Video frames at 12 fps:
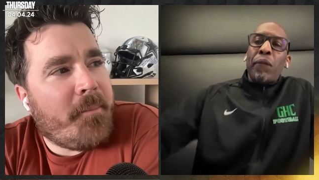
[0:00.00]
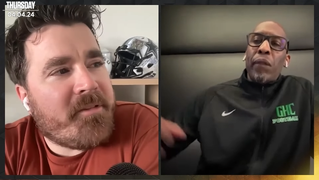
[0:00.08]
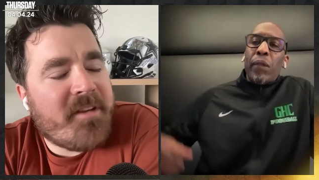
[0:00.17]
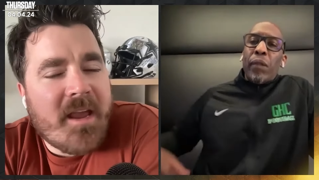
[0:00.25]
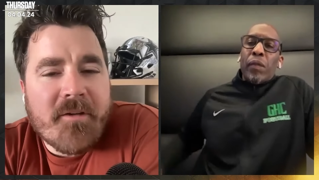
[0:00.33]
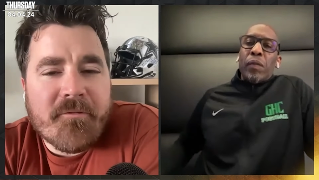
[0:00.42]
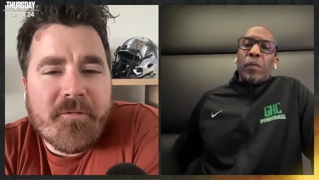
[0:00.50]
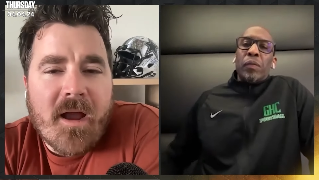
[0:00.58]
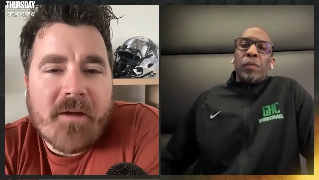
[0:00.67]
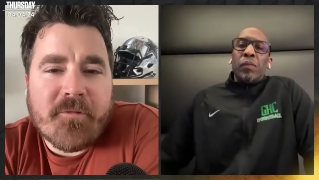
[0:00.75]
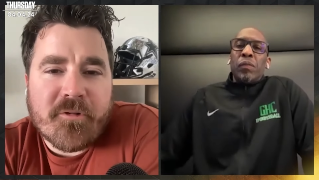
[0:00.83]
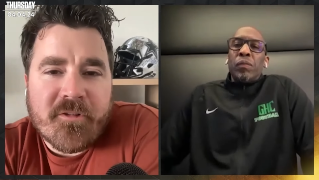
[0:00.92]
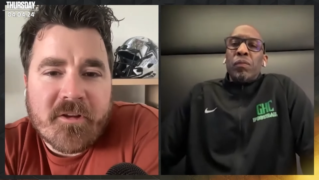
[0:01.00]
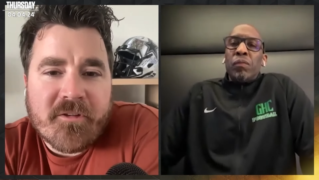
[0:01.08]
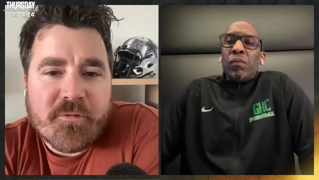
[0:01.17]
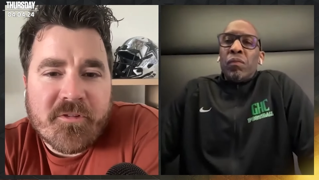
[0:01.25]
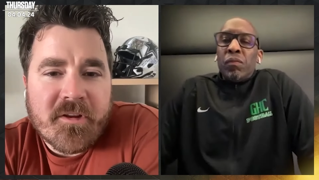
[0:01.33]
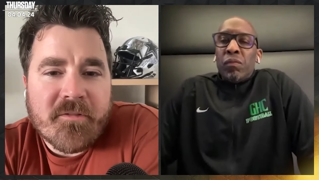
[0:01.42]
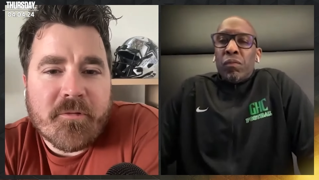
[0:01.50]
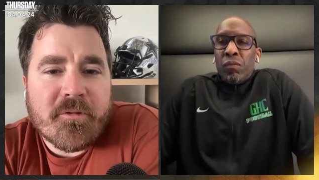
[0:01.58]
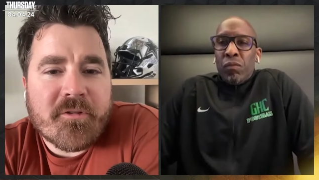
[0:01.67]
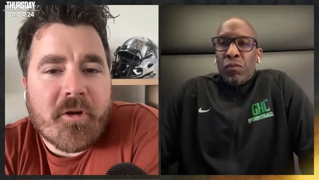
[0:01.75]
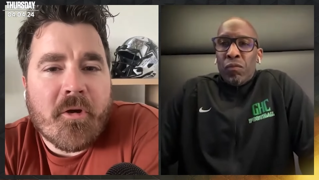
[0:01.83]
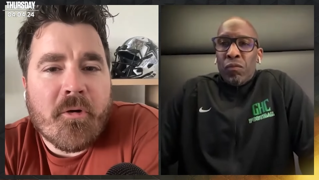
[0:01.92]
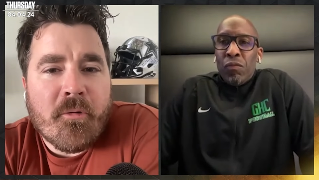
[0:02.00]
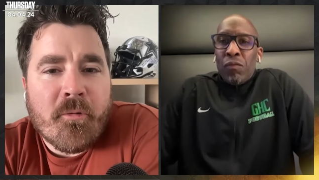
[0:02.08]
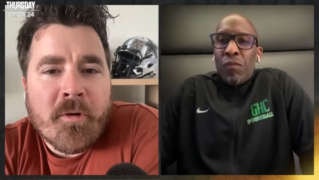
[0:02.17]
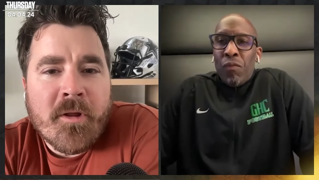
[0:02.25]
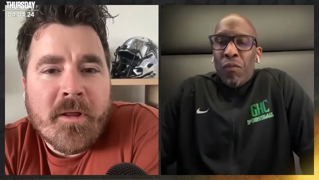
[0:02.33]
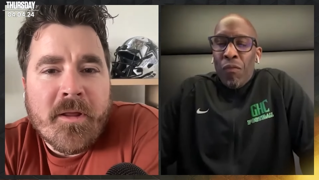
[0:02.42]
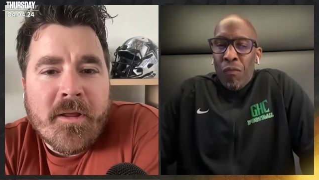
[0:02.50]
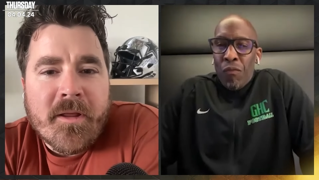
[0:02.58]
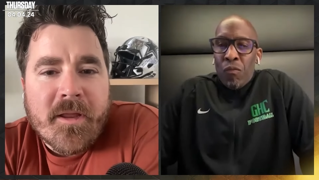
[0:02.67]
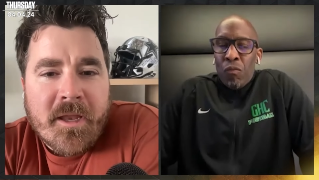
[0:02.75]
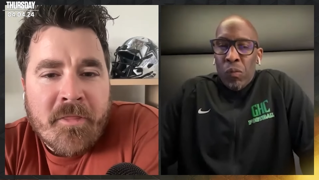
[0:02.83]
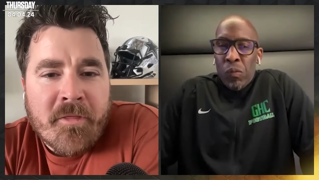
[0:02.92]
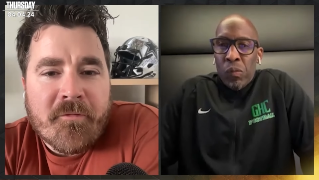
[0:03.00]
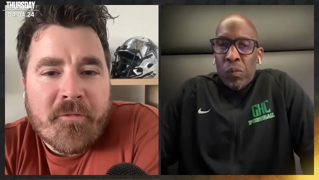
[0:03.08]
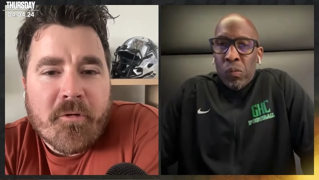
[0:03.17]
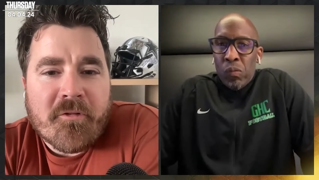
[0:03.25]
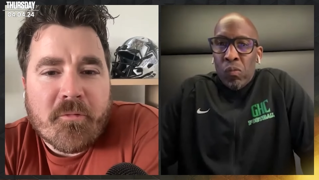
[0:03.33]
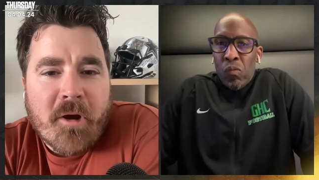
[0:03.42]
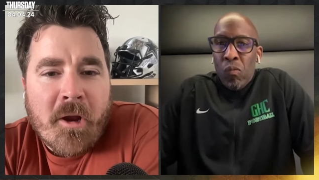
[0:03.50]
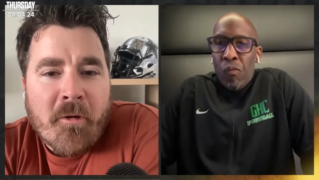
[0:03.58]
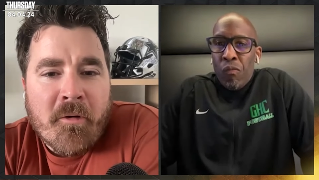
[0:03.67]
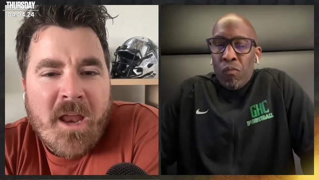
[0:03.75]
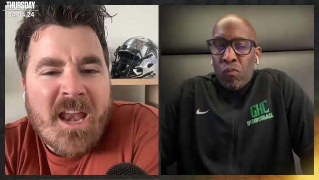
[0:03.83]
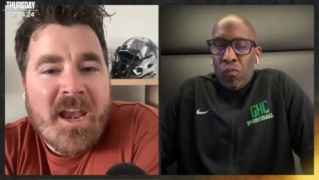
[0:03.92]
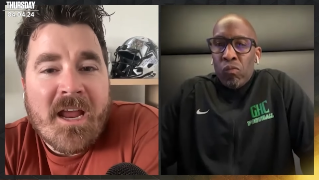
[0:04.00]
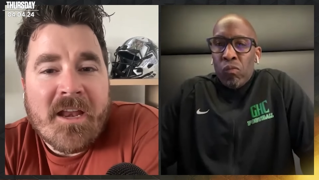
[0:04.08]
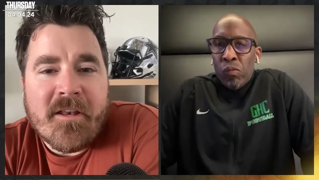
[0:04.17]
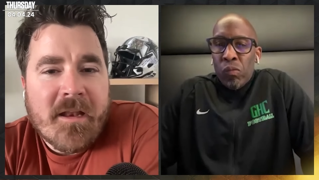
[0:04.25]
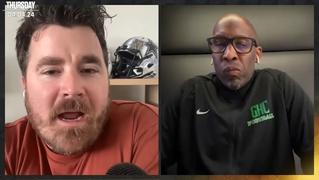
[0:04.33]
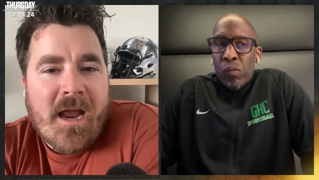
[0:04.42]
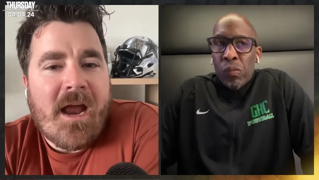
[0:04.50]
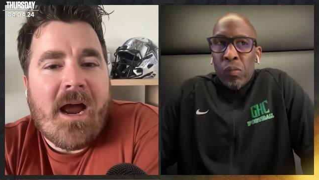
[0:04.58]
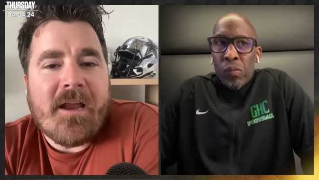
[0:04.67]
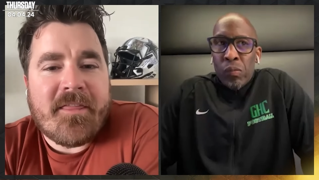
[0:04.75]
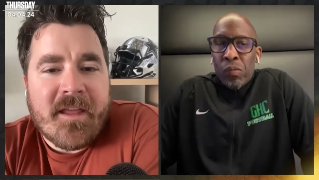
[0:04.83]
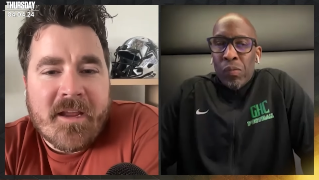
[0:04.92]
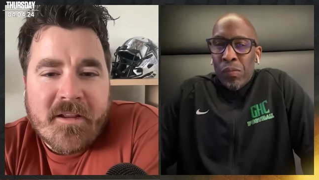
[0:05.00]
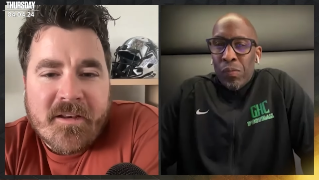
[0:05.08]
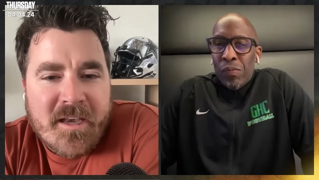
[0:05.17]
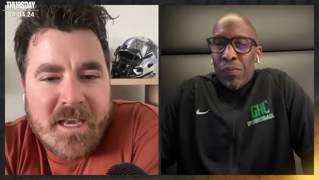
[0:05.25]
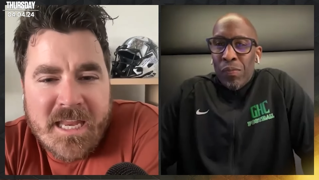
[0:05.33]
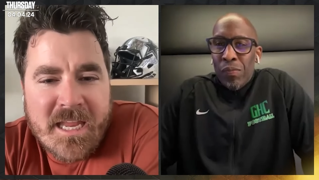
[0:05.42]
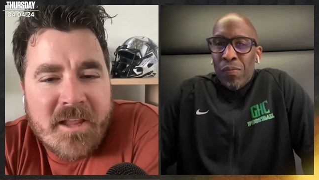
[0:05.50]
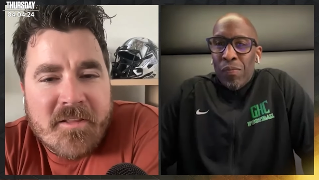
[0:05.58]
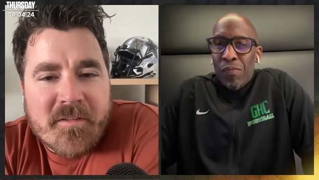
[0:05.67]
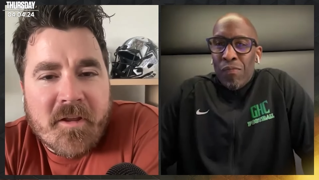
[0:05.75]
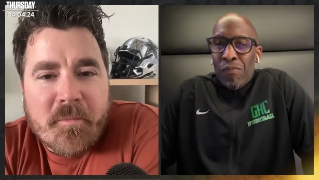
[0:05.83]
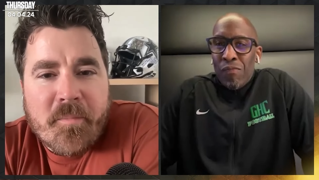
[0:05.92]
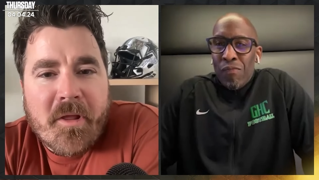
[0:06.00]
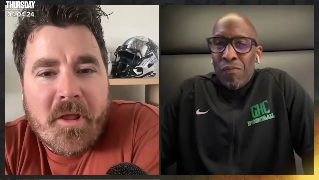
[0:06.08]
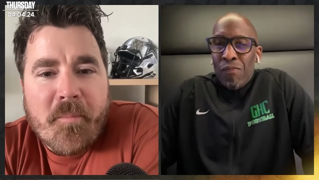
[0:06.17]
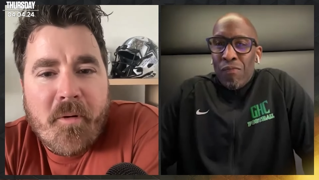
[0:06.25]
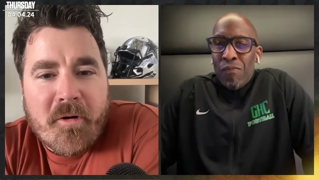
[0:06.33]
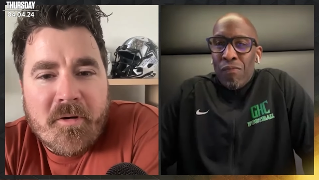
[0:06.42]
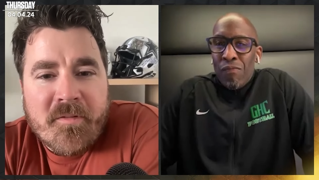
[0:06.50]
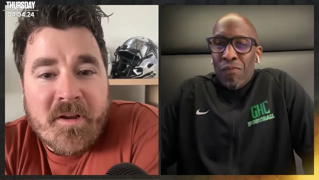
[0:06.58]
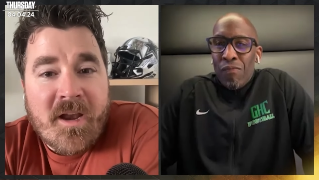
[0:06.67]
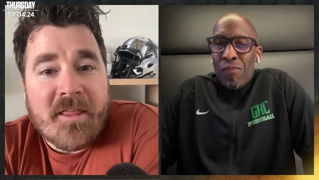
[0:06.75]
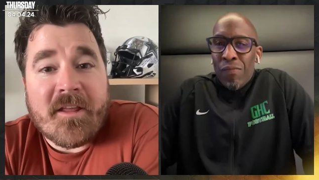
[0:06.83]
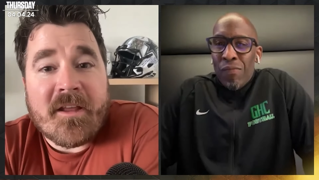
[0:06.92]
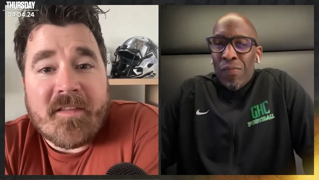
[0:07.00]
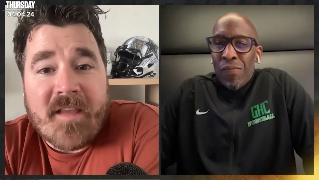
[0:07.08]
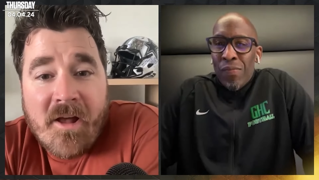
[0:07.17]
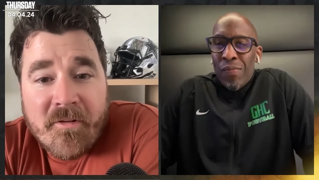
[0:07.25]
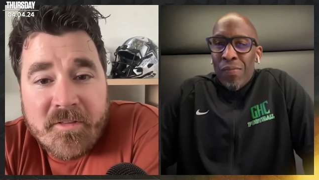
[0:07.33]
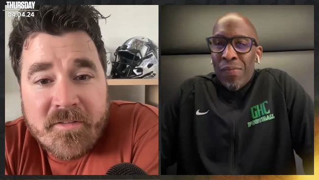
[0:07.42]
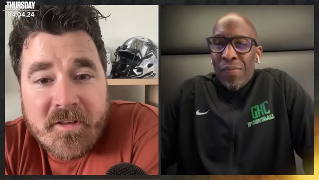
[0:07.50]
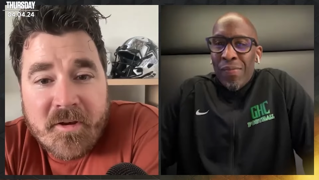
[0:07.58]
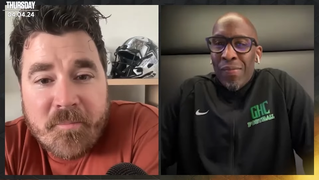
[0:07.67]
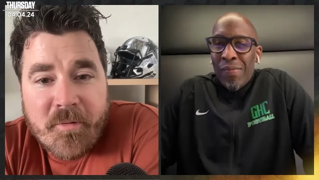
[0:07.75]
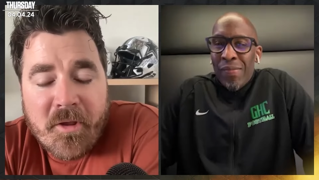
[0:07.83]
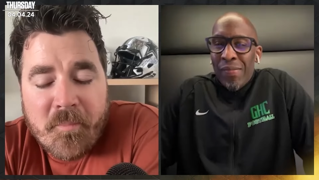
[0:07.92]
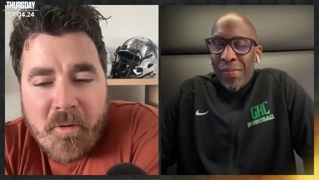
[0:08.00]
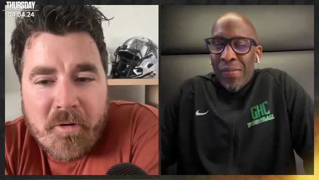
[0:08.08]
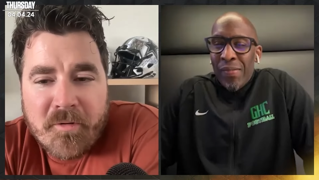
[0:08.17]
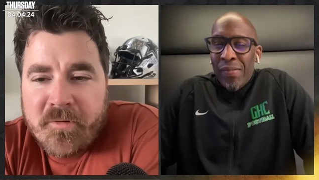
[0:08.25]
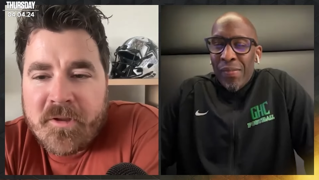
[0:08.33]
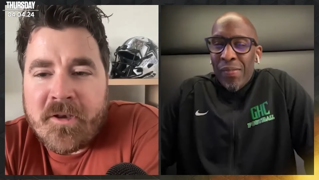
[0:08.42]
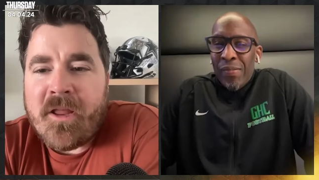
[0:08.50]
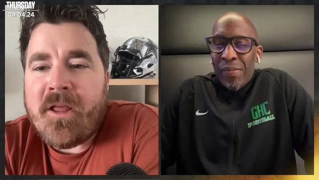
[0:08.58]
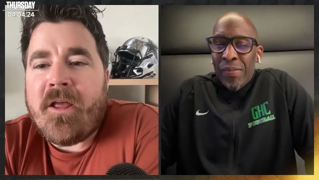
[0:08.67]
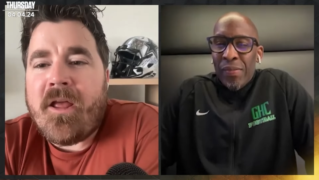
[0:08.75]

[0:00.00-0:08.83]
Speaker 1: saying 5 or 6 receivers go in the first round. And I think need's going to play a part of it. I think talent's going to play a part of it.